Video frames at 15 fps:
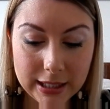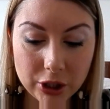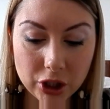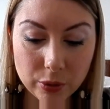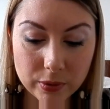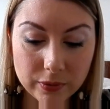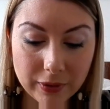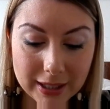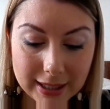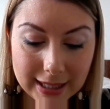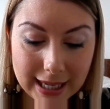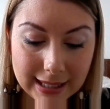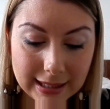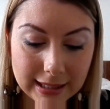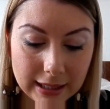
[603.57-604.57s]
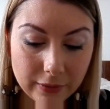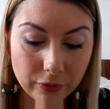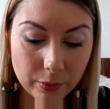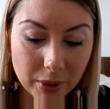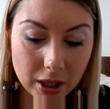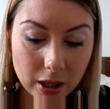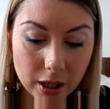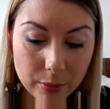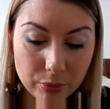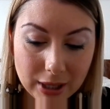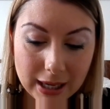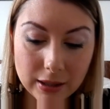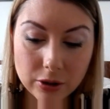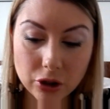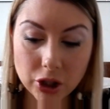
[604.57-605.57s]
She was fantastic for my
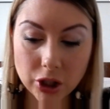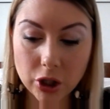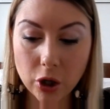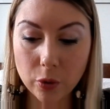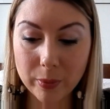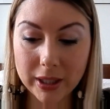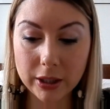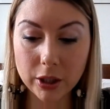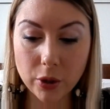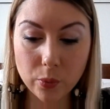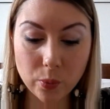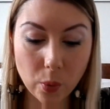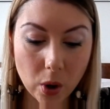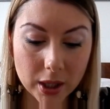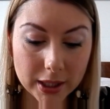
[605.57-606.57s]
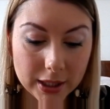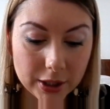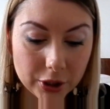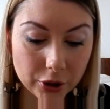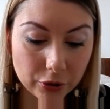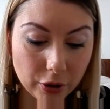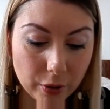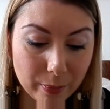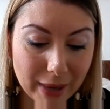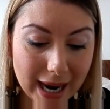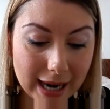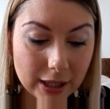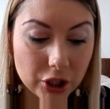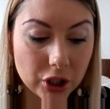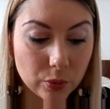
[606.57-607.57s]
eyebrows. She told me, you know, what I needed to grow
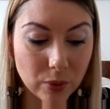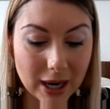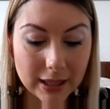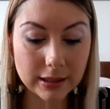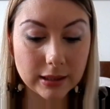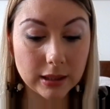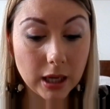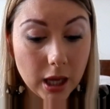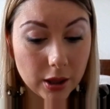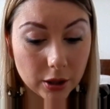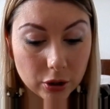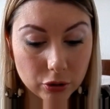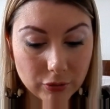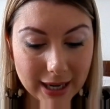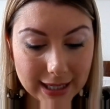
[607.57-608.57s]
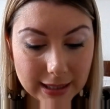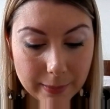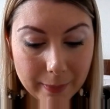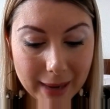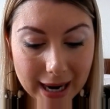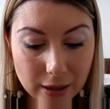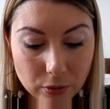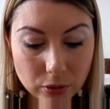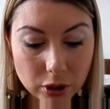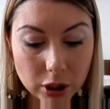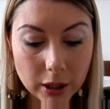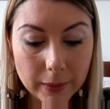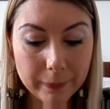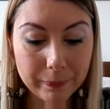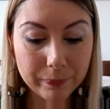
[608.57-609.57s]
back. She waxed the correct amount.
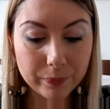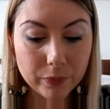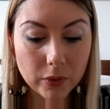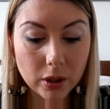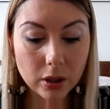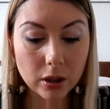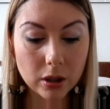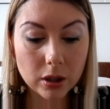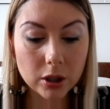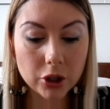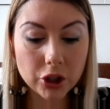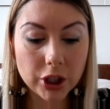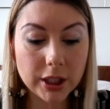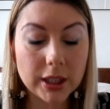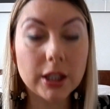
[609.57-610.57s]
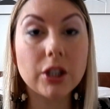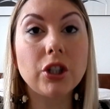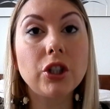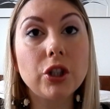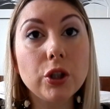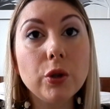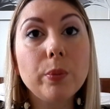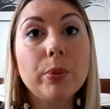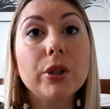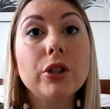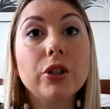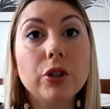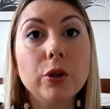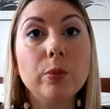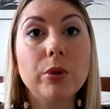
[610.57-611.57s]
She did a super,
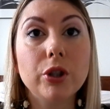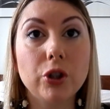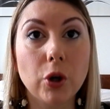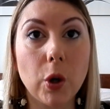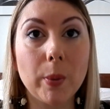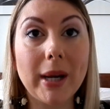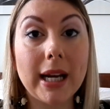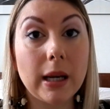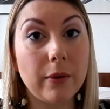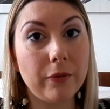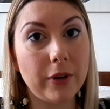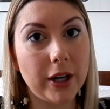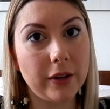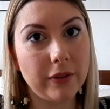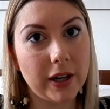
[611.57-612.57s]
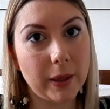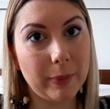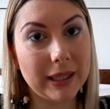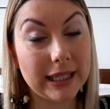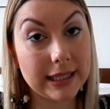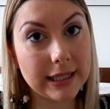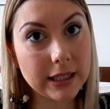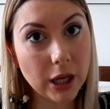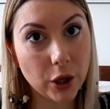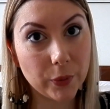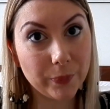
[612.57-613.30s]
super job, and I'm very, very pleased. So,